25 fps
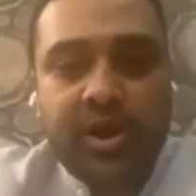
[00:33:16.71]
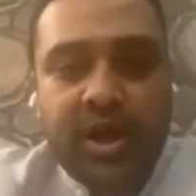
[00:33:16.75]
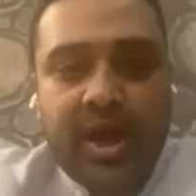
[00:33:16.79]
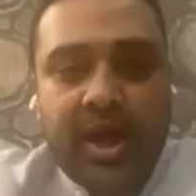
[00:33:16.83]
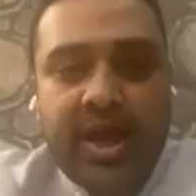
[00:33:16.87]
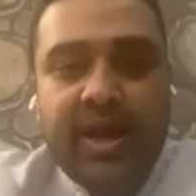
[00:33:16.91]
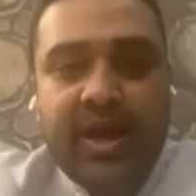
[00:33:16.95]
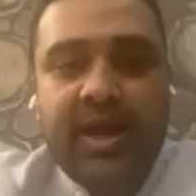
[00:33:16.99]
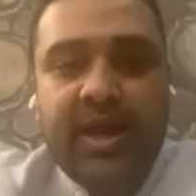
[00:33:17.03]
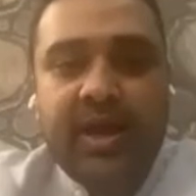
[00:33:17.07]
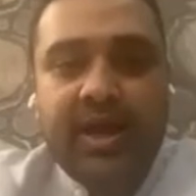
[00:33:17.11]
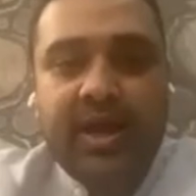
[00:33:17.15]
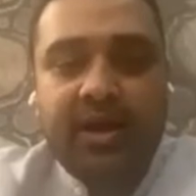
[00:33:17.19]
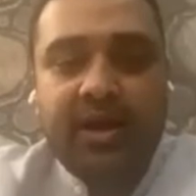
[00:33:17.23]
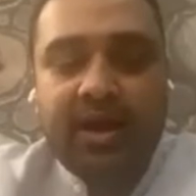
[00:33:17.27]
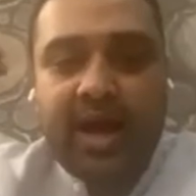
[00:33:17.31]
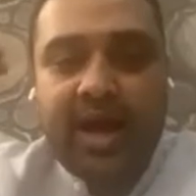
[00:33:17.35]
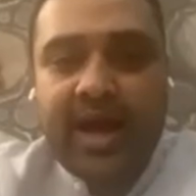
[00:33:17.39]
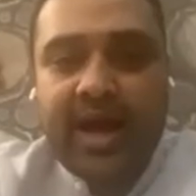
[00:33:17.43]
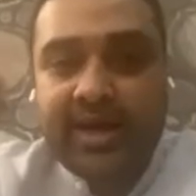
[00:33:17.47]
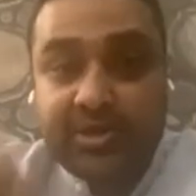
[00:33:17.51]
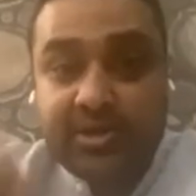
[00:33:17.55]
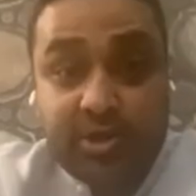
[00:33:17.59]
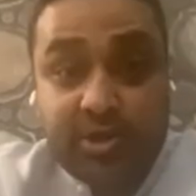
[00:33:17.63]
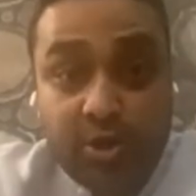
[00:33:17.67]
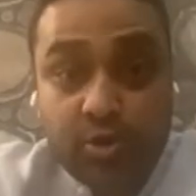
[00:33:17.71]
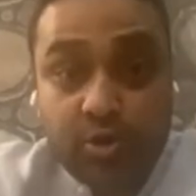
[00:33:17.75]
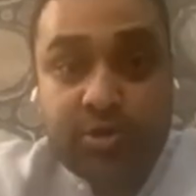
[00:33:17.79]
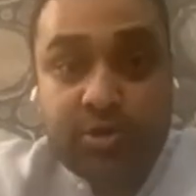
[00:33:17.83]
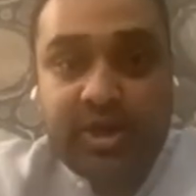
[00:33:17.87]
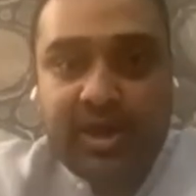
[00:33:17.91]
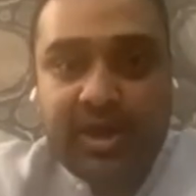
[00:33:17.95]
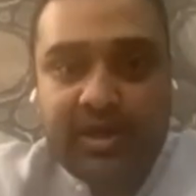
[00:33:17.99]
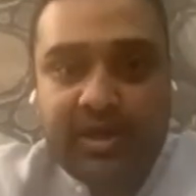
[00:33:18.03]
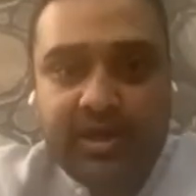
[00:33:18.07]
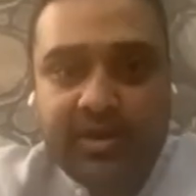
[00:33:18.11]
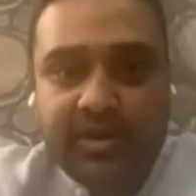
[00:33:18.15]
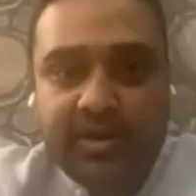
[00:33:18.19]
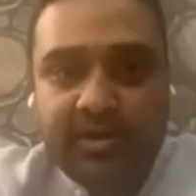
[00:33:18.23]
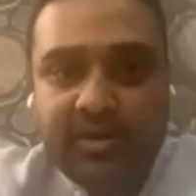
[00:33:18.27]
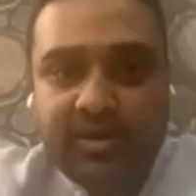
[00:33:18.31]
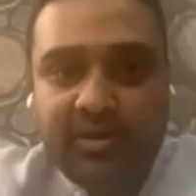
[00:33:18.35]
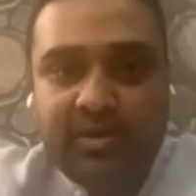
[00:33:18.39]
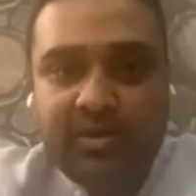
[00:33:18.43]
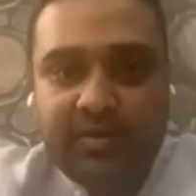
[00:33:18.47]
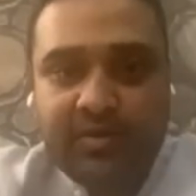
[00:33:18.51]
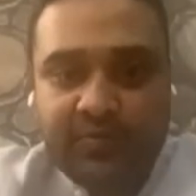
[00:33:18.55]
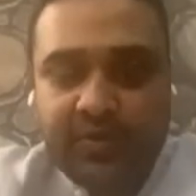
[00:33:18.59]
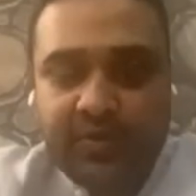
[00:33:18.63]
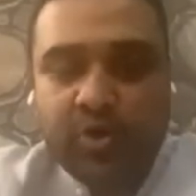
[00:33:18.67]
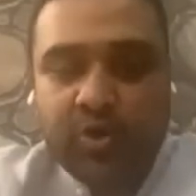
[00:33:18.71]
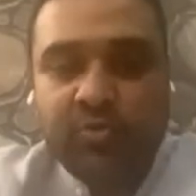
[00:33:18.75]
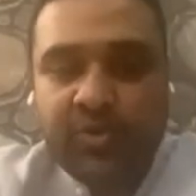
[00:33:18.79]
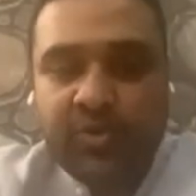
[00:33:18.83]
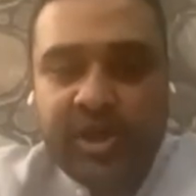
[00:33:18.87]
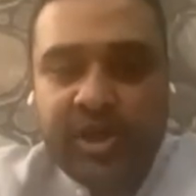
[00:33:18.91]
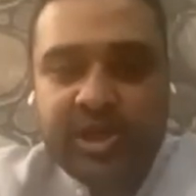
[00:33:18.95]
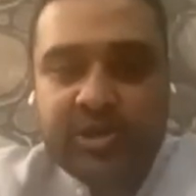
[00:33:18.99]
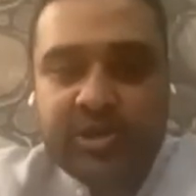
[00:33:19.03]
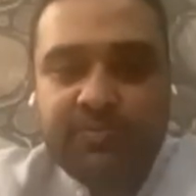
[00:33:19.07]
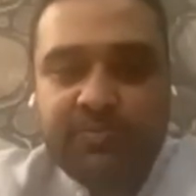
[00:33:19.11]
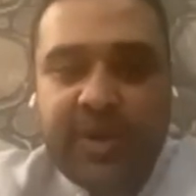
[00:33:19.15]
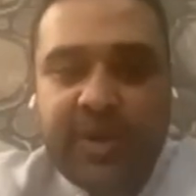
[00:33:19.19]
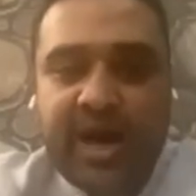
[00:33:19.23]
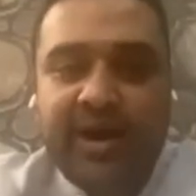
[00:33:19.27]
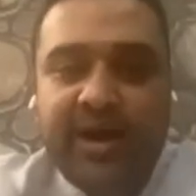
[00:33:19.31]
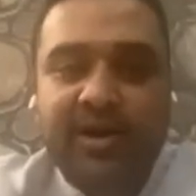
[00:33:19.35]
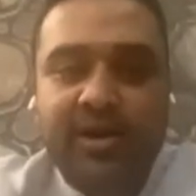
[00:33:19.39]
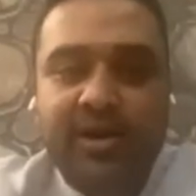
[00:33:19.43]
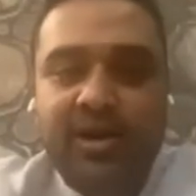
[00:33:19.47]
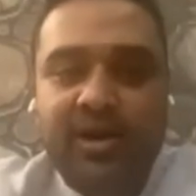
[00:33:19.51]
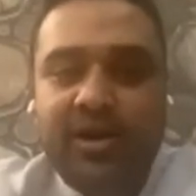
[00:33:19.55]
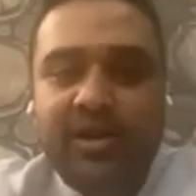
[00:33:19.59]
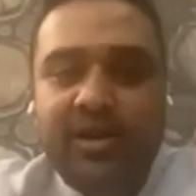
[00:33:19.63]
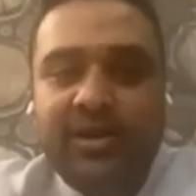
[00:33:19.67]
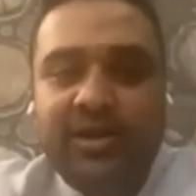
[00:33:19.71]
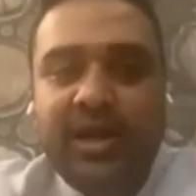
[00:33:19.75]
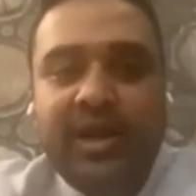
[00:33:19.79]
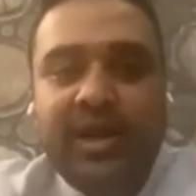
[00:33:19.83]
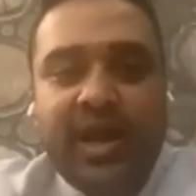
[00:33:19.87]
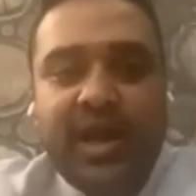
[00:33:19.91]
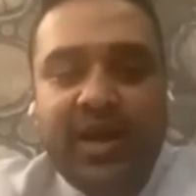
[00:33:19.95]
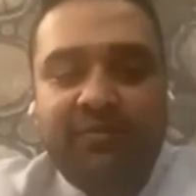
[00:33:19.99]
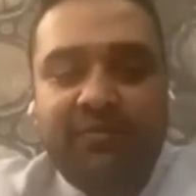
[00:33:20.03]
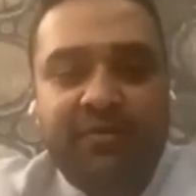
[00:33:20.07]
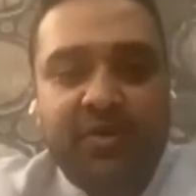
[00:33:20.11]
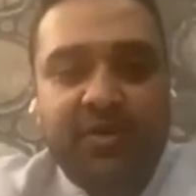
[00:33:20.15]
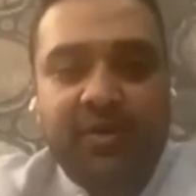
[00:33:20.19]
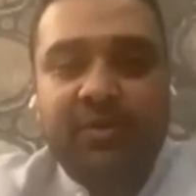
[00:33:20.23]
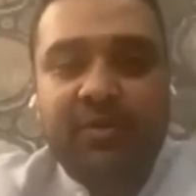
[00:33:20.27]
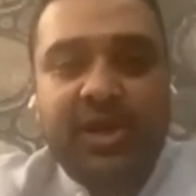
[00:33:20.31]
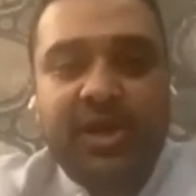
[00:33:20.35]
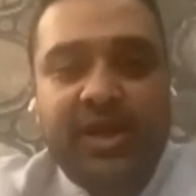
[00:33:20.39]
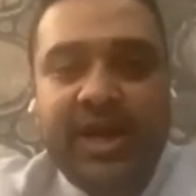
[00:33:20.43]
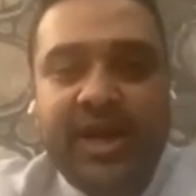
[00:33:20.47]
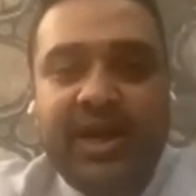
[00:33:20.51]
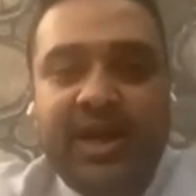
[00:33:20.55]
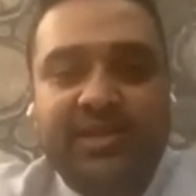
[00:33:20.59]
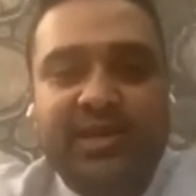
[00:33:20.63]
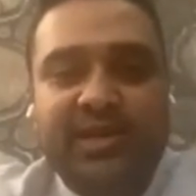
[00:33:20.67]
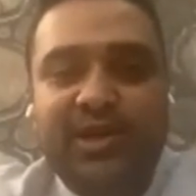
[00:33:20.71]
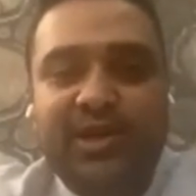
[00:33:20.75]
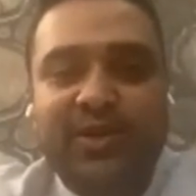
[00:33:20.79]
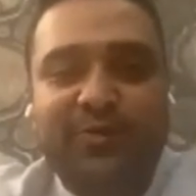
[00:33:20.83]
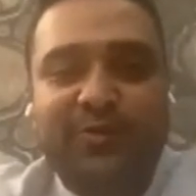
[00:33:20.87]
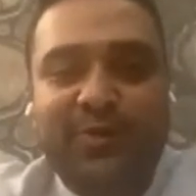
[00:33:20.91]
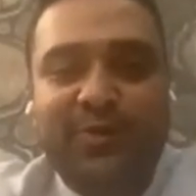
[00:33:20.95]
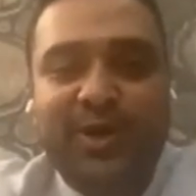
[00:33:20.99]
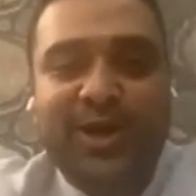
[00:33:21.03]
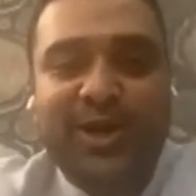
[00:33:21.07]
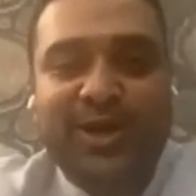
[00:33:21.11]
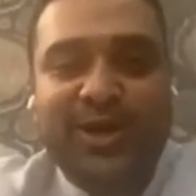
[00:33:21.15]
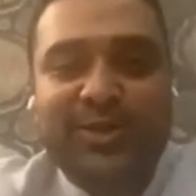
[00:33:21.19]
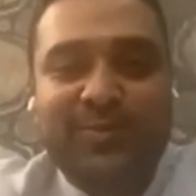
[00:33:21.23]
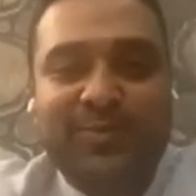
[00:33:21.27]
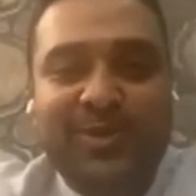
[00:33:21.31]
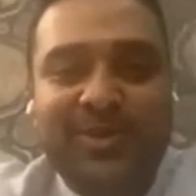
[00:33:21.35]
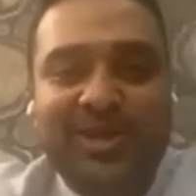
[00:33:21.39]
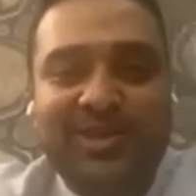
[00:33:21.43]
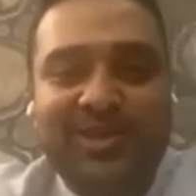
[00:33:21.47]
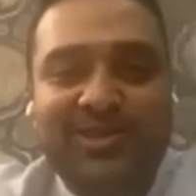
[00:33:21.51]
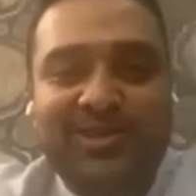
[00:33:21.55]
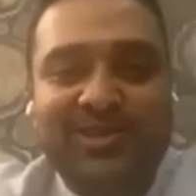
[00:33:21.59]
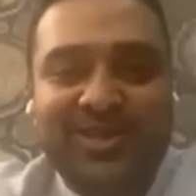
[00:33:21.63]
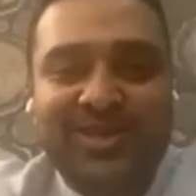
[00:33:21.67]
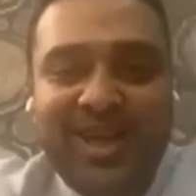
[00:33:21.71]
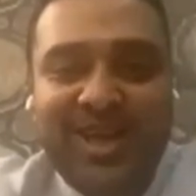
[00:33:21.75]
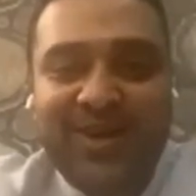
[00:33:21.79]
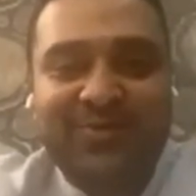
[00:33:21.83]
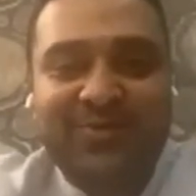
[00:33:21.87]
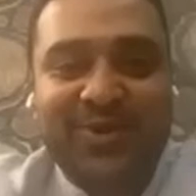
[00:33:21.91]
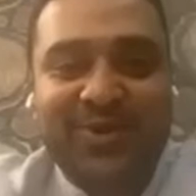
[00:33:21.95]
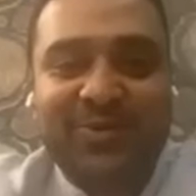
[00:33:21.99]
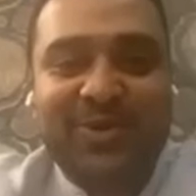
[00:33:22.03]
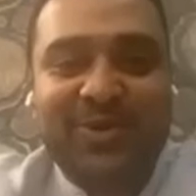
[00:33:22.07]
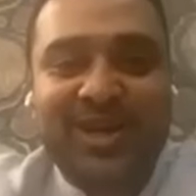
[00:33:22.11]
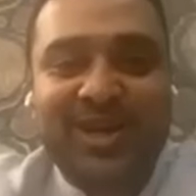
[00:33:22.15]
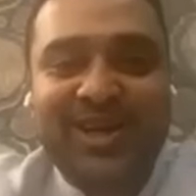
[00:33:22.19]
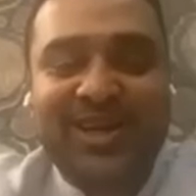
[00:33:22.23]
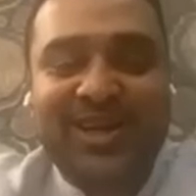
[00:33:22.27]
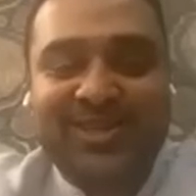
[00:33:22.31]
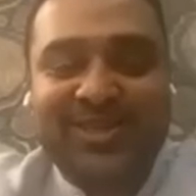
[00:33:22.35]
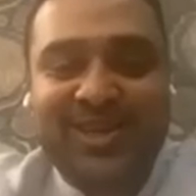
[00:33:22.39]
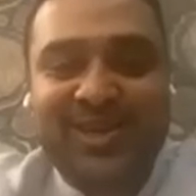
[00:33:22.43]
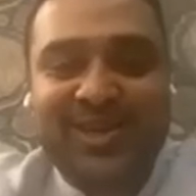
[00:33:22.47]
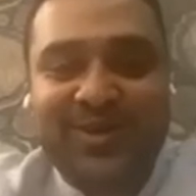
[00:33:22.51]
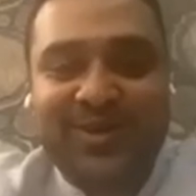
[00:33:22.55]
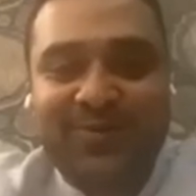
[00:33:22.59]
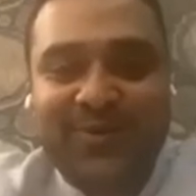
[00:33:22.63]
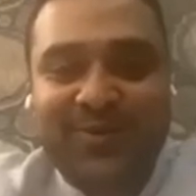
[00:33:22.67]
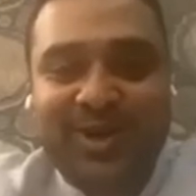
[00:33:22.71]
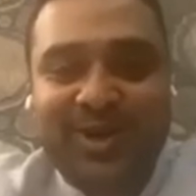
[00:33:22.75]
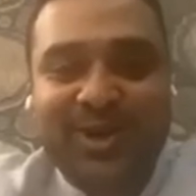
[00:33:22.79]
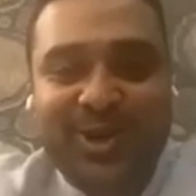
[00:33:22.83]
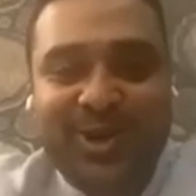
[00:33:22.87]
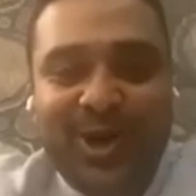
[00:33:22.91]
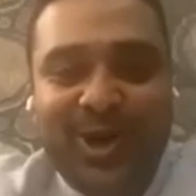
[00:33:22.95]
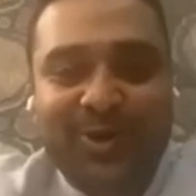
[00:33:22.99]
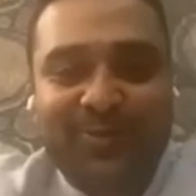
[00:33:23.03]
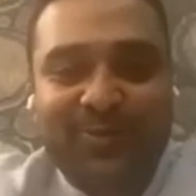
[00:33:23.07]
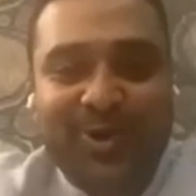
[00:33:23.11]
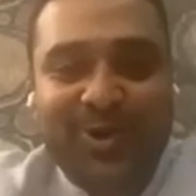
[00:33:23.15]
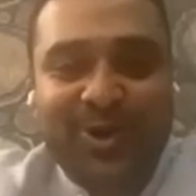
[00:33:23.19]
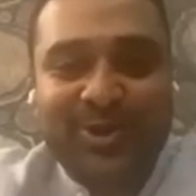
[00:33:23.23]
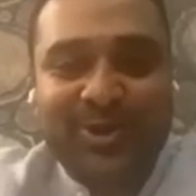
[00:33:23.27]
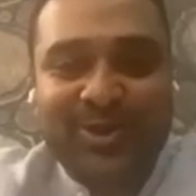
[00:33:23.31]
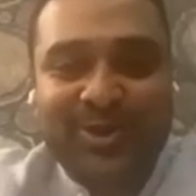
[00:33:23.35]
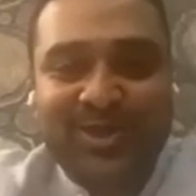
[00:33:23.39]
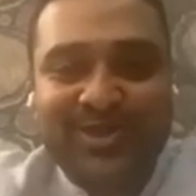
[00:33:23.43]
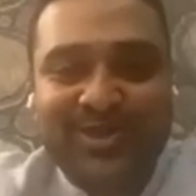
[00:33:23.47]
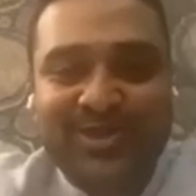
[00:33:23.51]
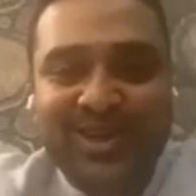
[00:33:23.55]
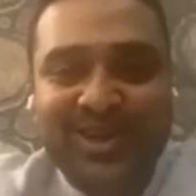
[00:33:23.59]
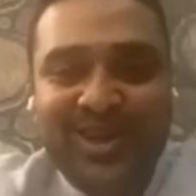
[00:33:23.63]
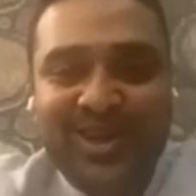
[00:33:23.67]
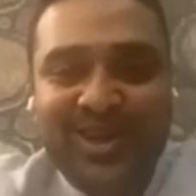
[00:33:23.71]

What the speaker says: And as you said it a few minutes back, that everybody has a different experience. Everybody has a different thought process.